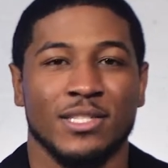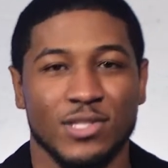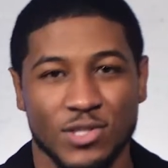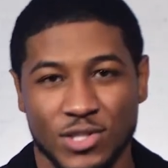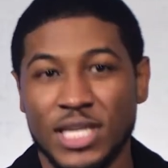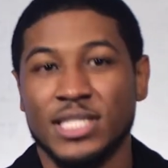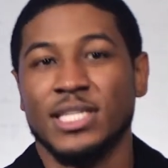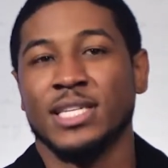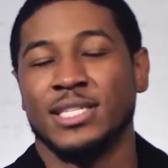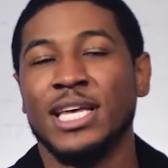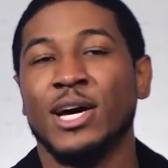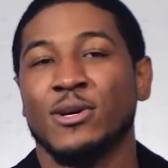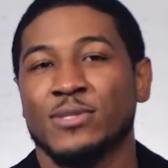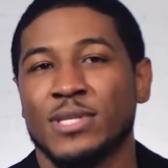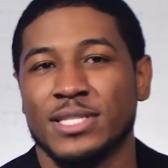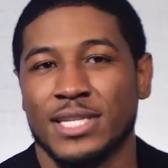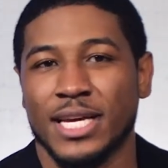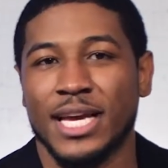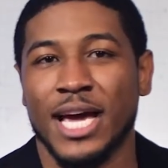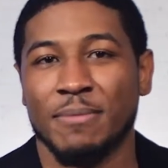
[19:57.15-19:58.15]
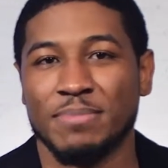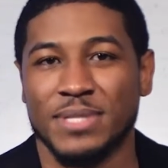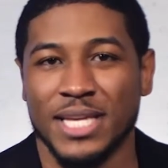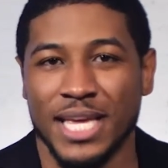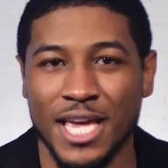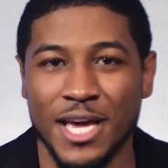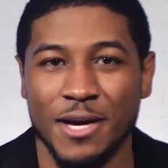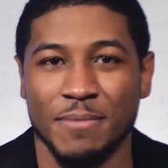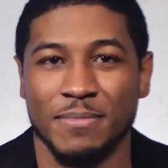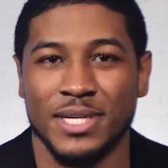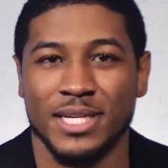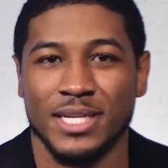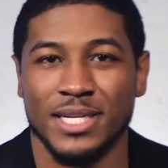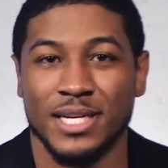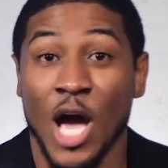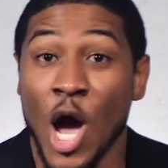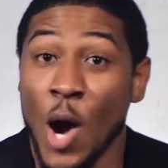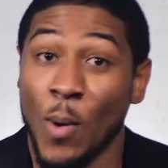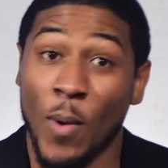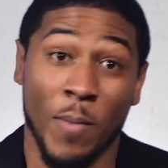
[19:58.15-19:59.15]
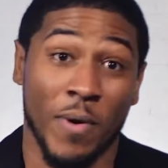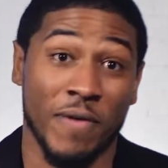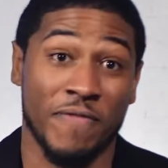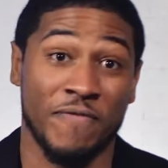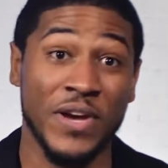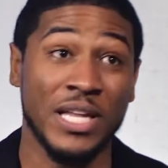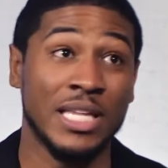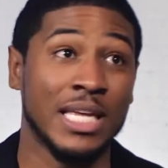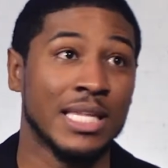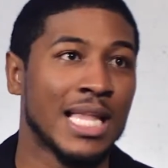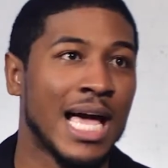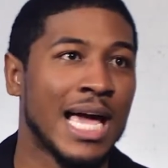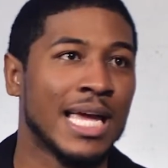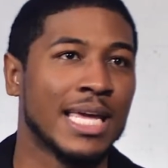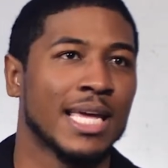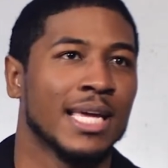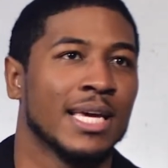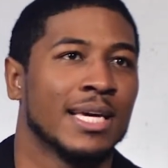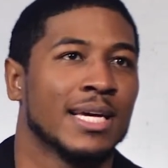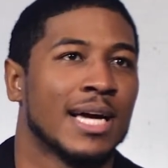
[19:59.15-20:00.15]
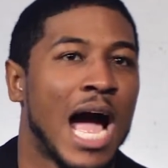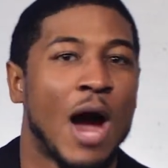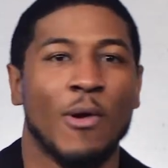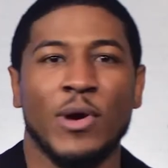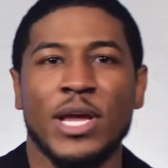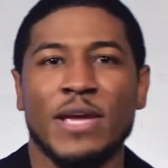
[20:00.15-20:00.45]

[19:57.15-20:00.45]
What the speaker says: Jesus tells us to come to him. When we're feeling like our